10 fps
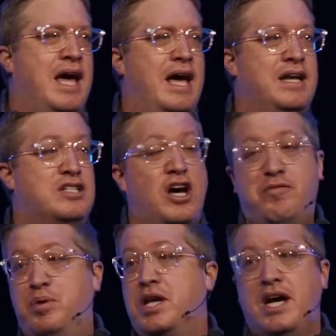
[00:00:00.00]
And it's
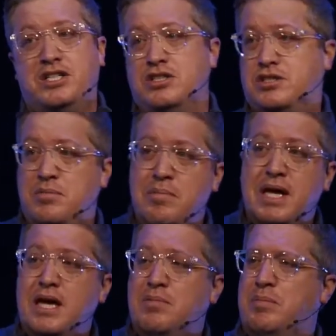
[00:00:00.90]
off-putting not just to
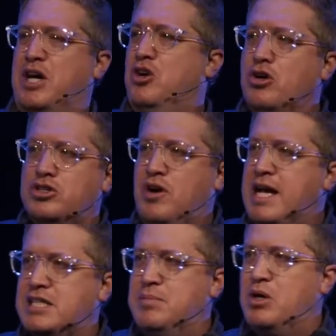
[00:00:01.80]
me, but my girls are
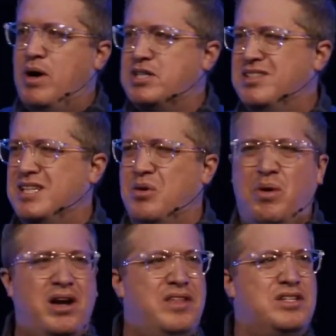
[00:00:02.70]
asking me questions like,
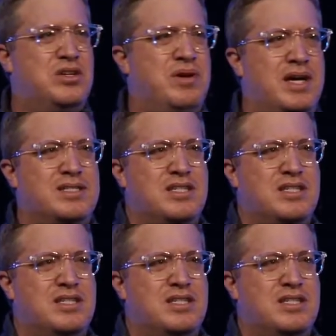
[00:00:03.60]
what are they doing?